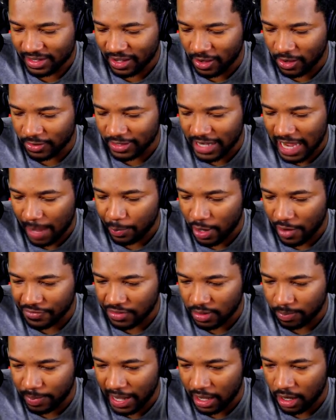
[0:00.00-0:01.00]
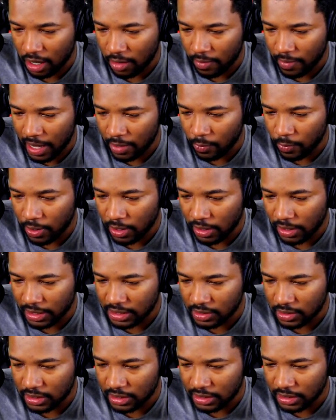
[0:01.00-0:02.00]
Oh, nap off the bat. All right. Well,
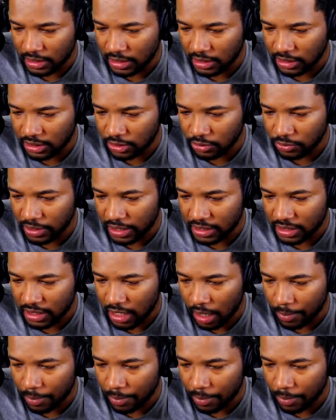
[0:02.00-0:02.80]
let's do this.